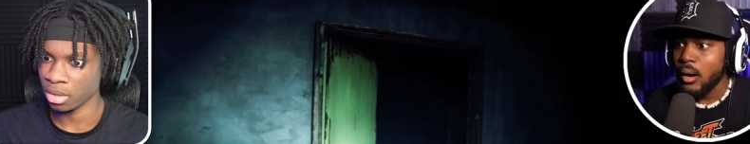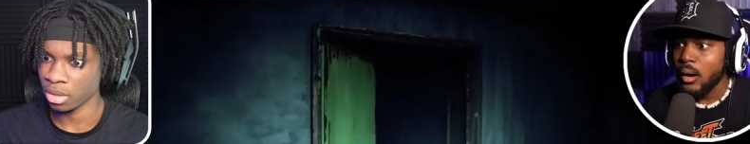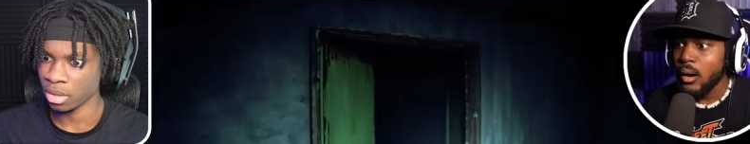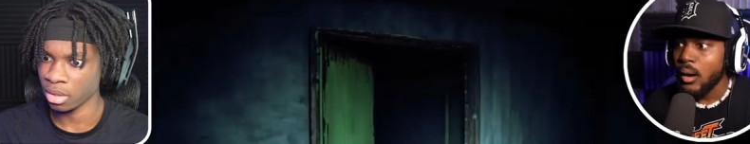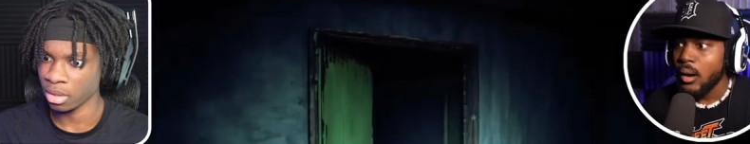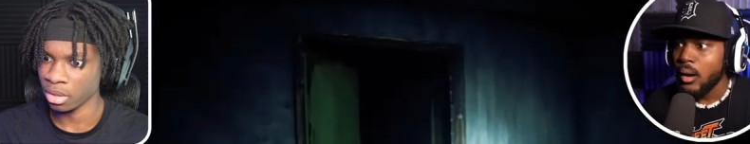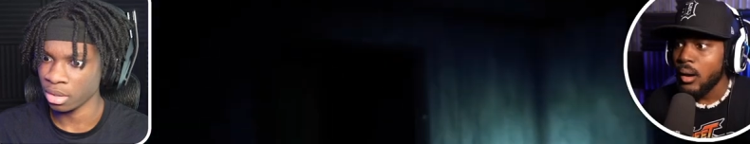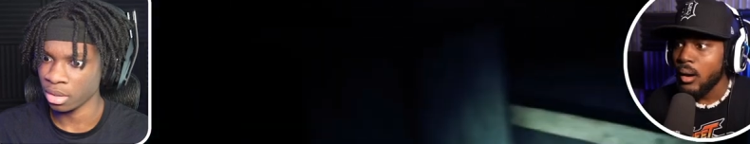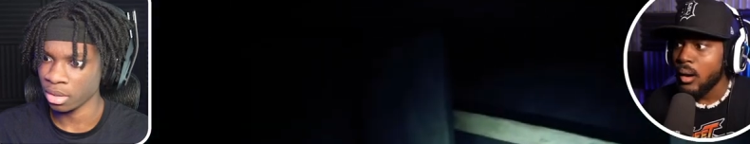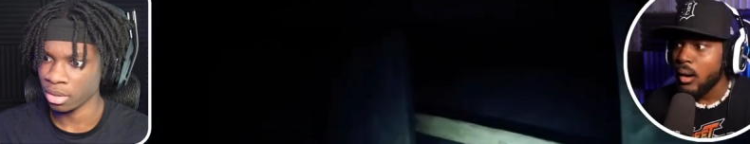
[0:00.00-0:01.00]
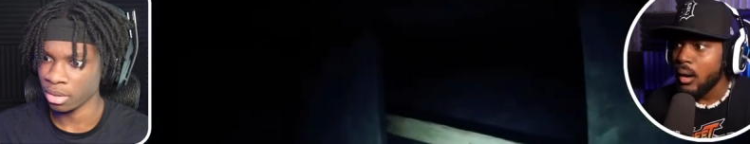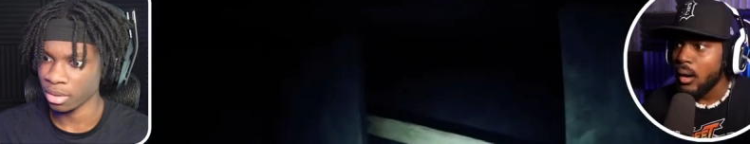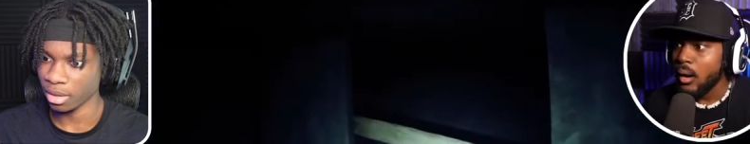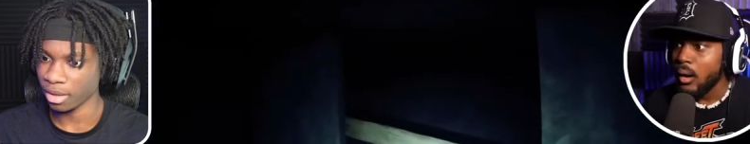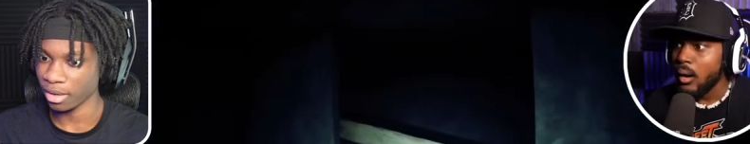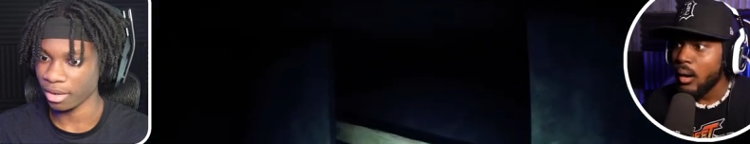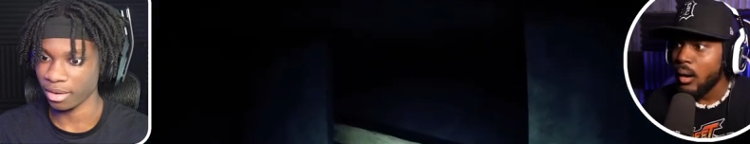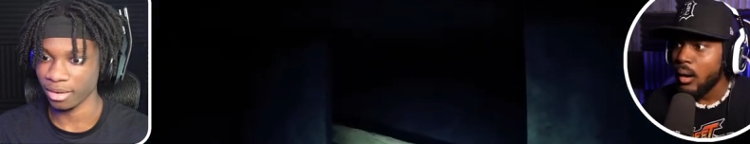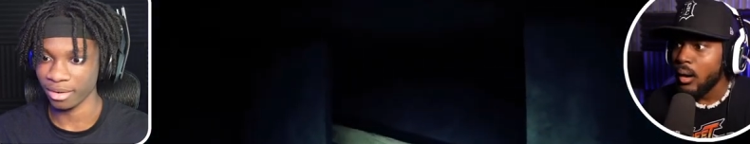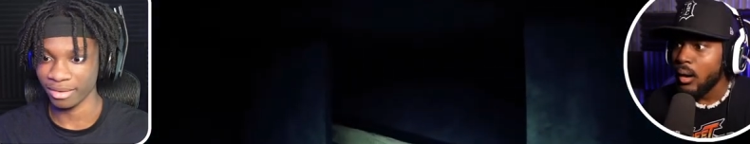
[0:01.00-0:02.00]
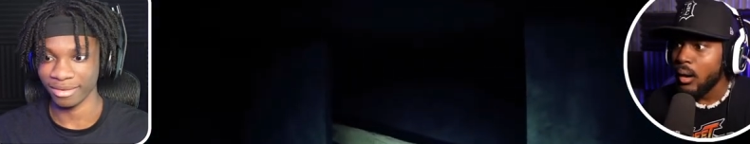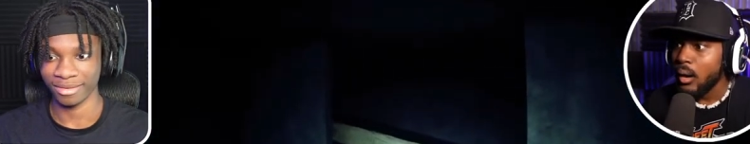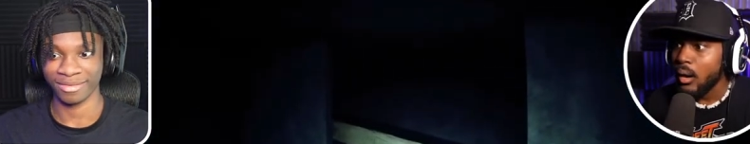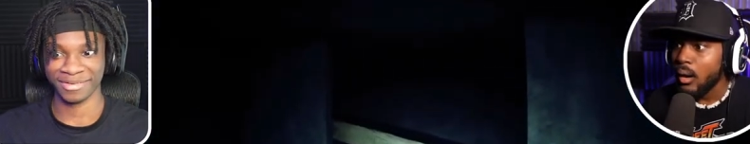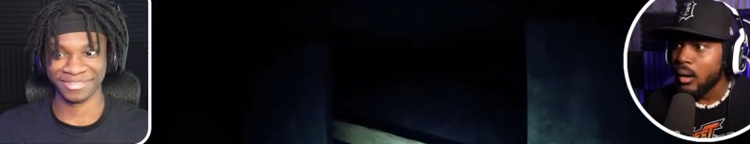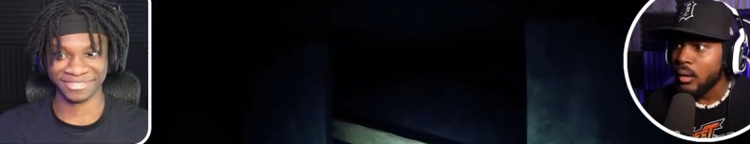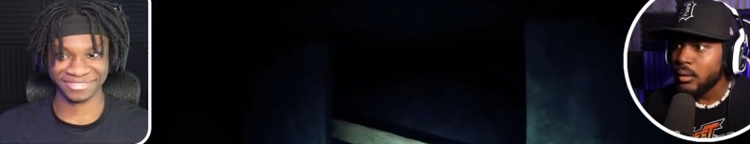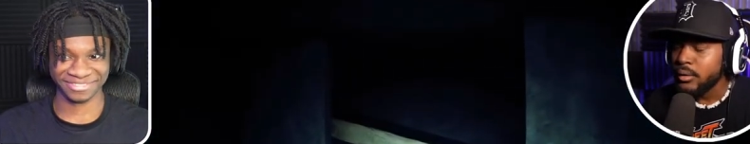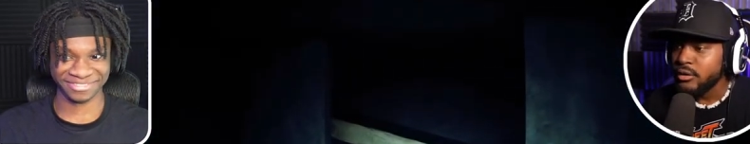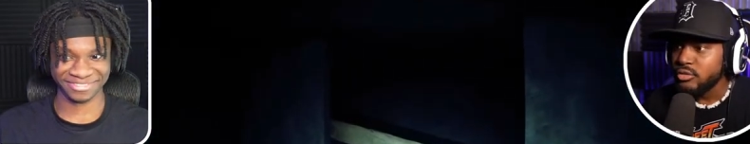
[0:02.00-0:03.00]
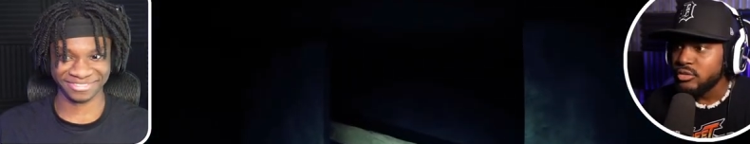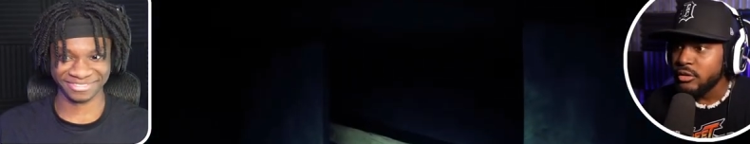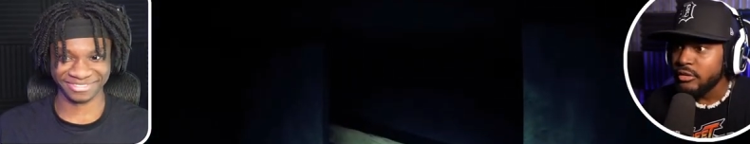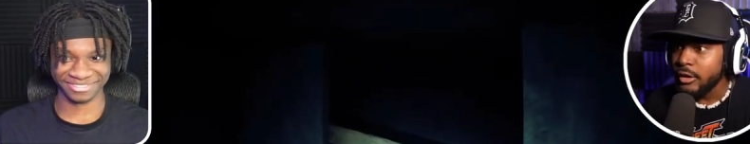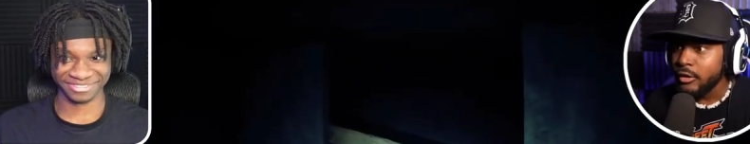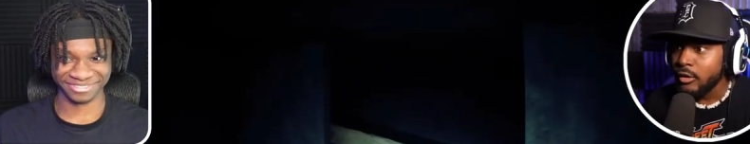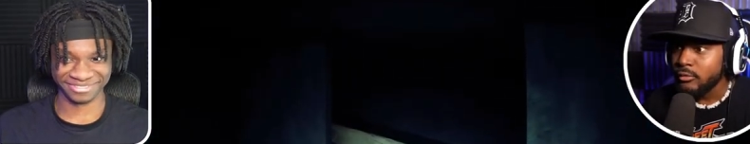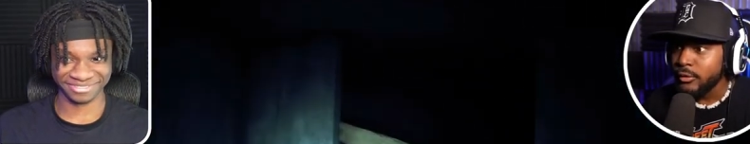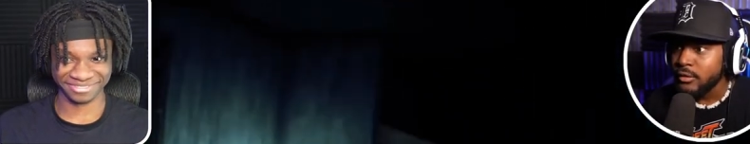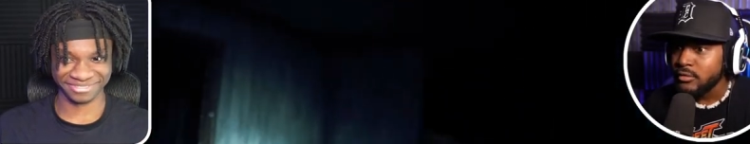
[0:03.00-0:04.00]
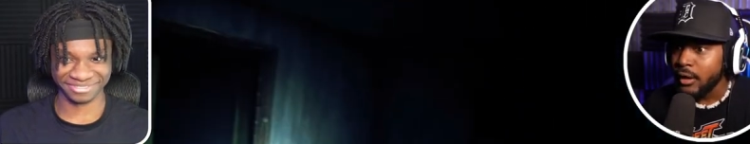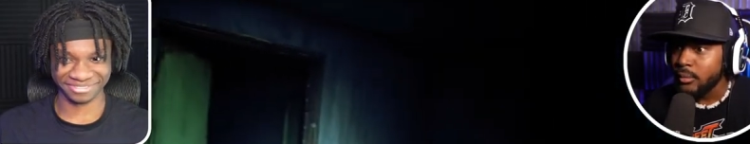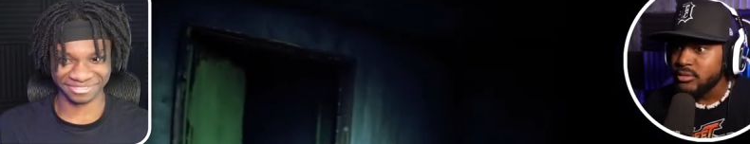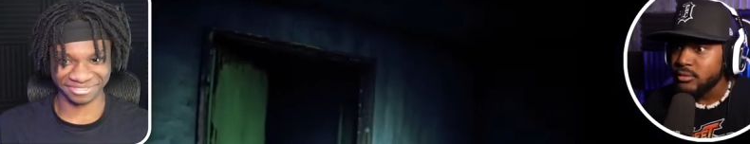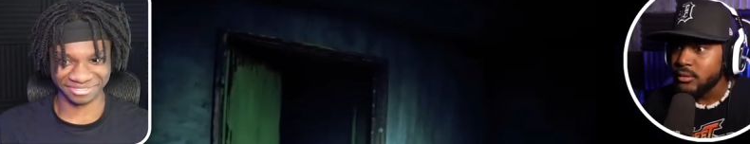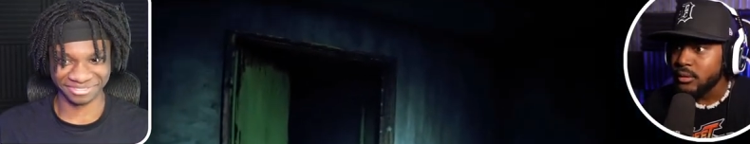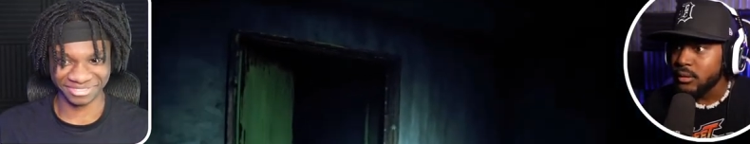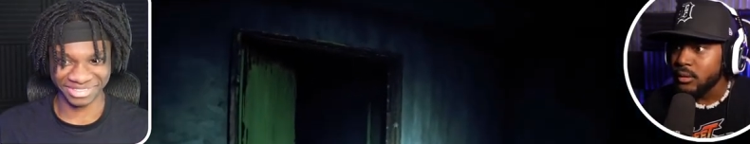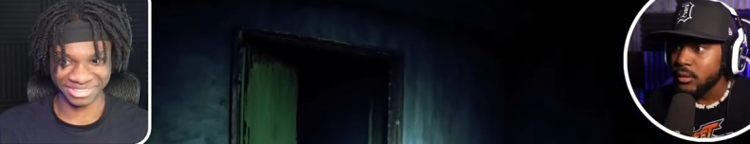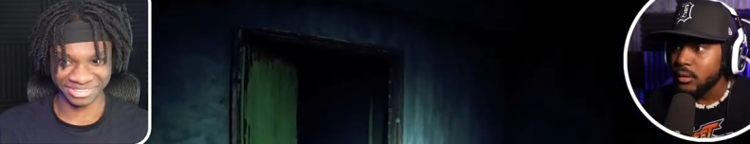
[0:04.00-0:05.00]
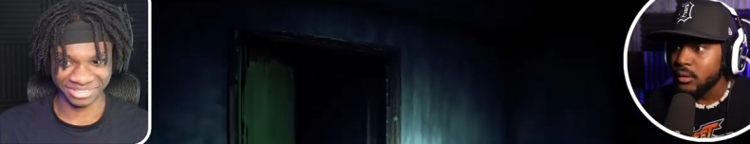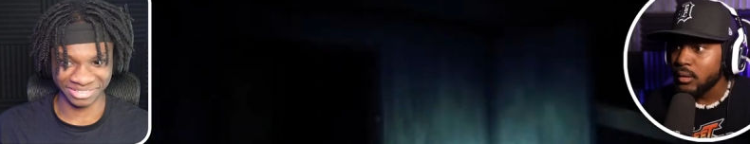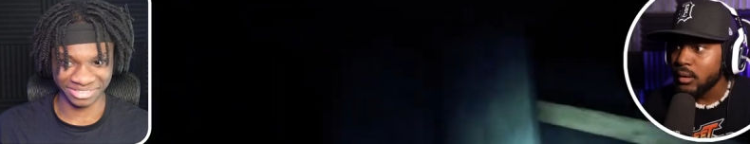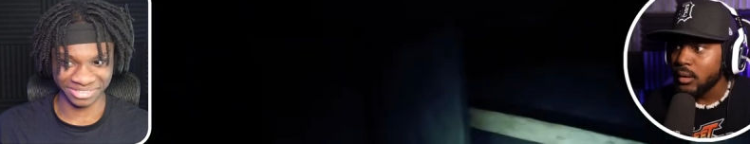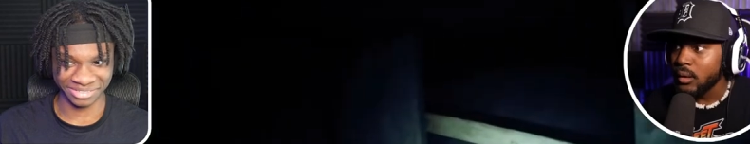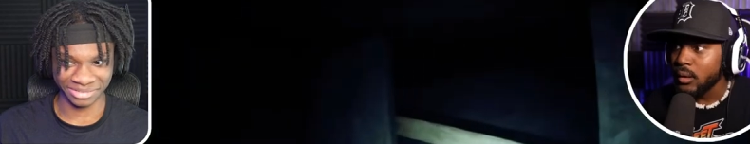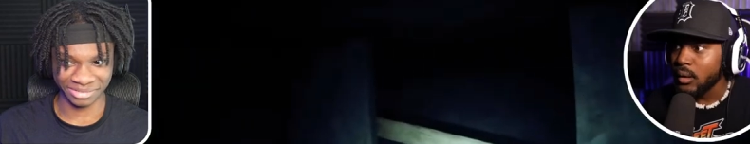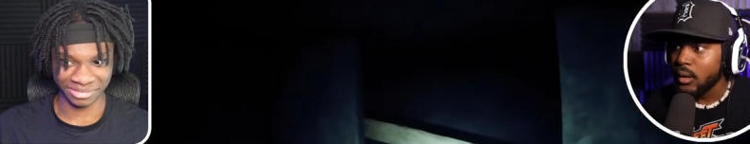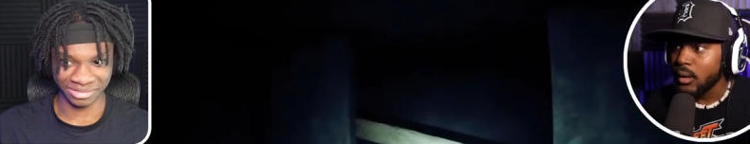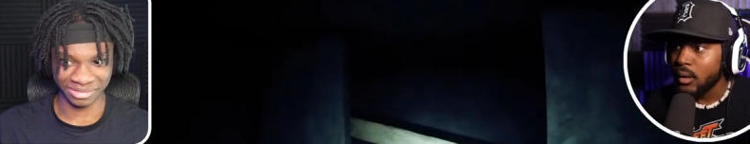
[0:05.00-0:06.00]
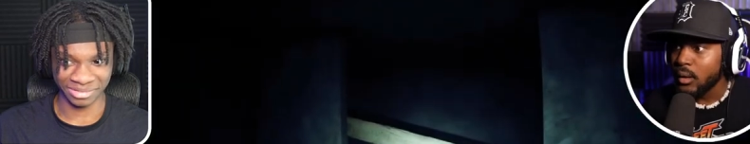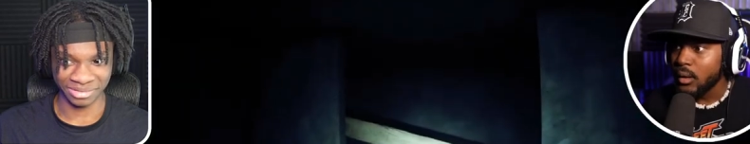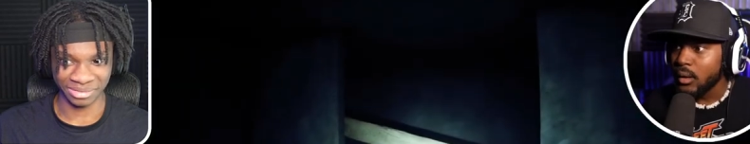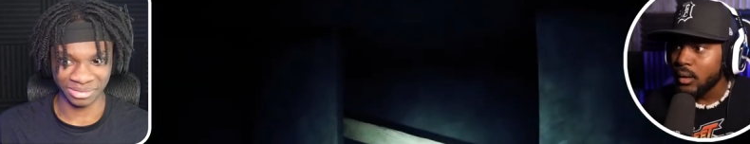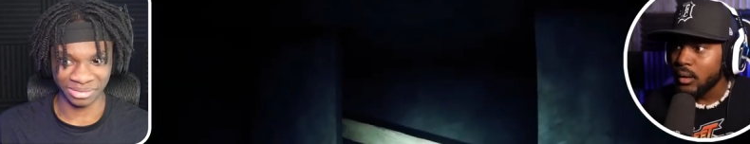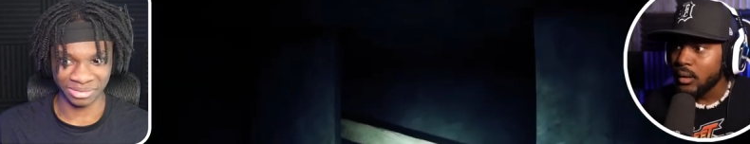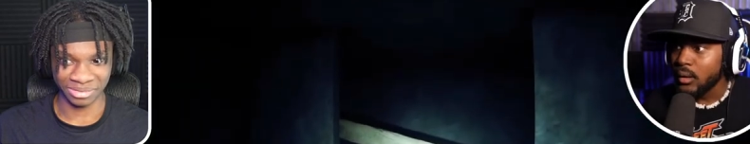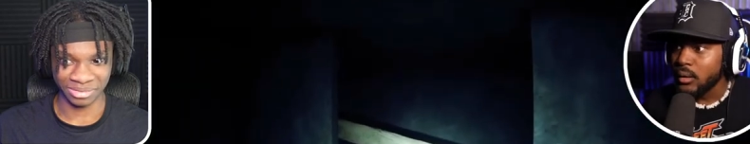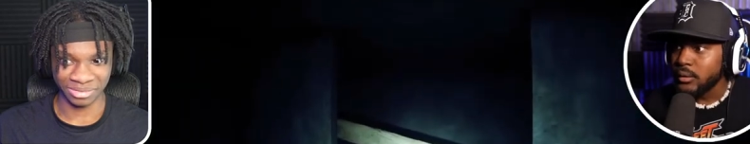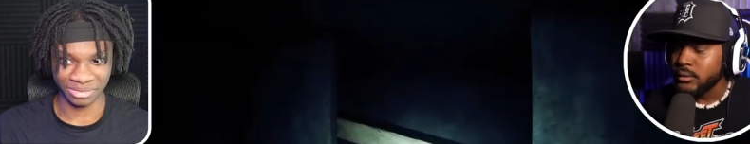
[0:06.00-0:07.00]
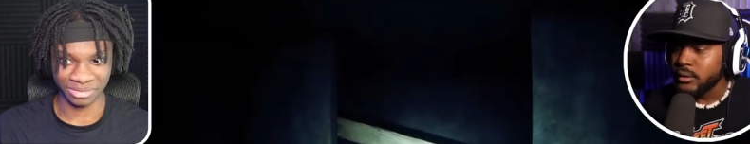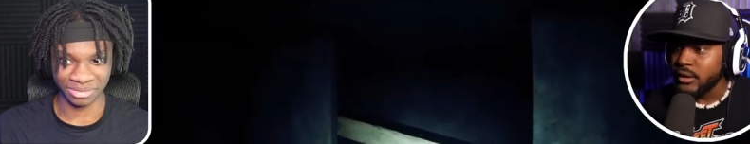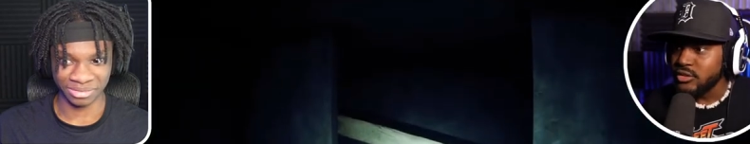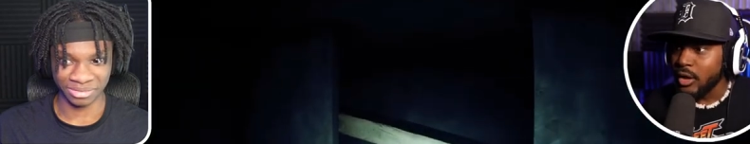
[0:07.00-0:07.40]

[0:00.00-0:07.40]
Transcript: (no one is talking)